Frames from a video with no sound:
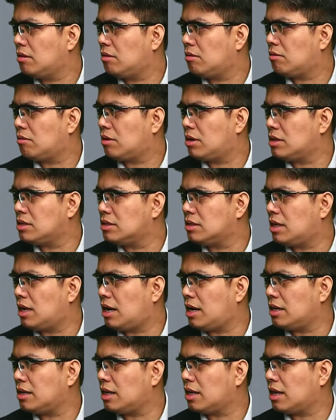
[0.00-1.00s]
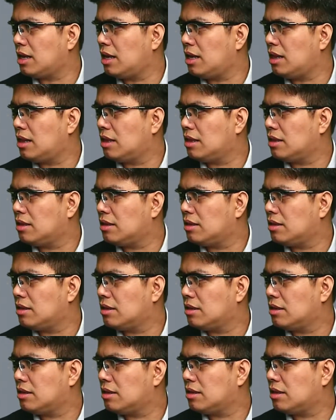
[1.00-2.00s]
Where's the article?
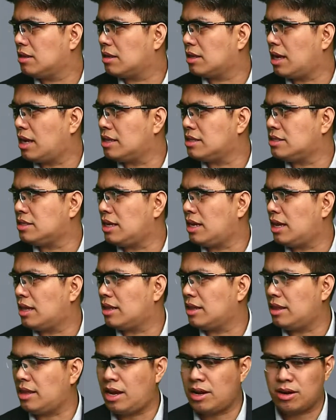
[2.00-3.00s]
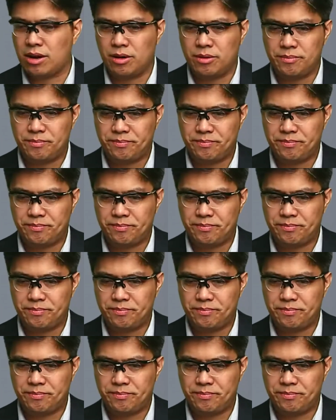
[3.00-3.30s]
Can't see it. There you go.